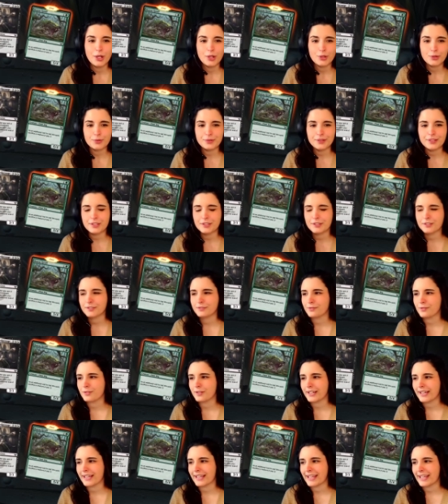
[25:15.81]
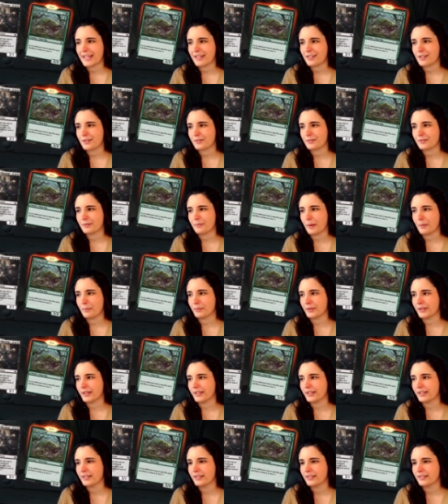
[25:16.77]
3 or 4, I cannot
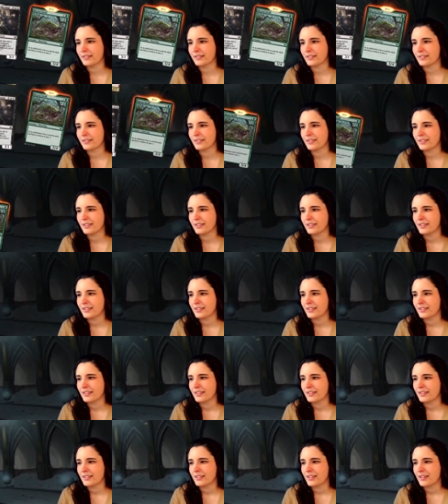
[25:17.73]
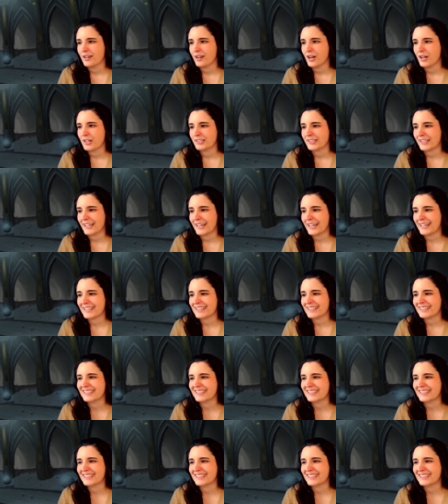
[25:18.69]
remember. All right.